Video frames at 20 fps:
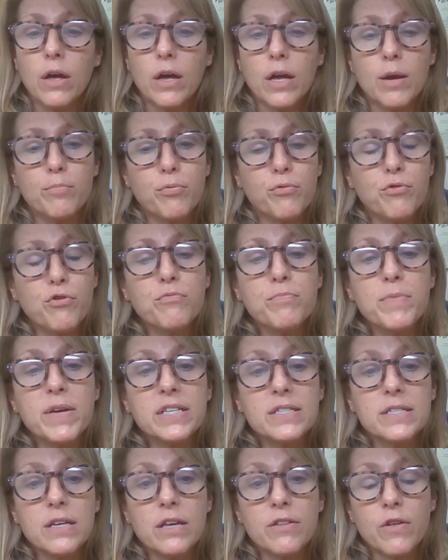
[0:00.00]

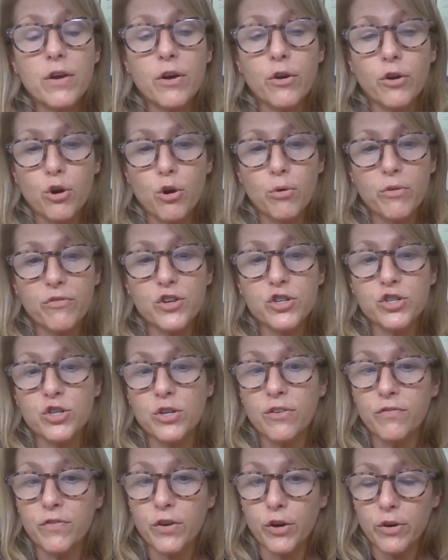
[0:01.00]
improvements in their
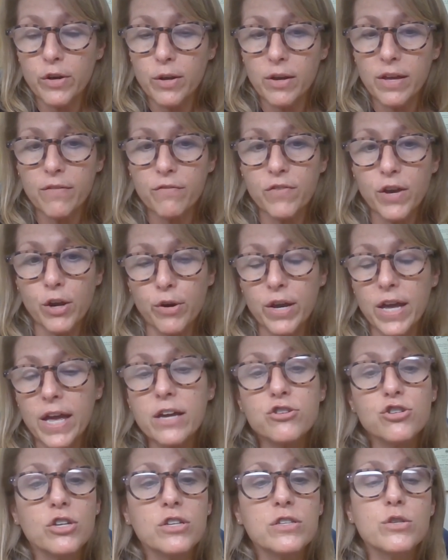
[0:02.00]
coefficient of
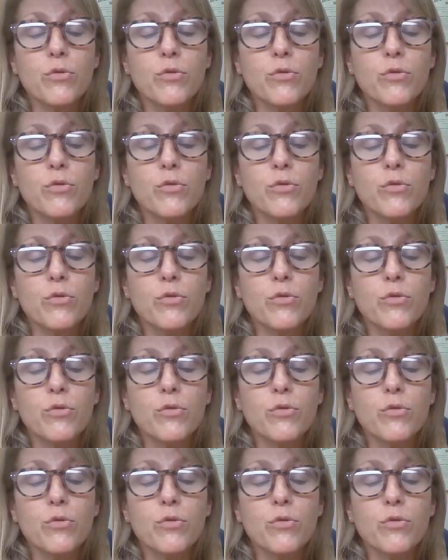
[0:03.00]
variation,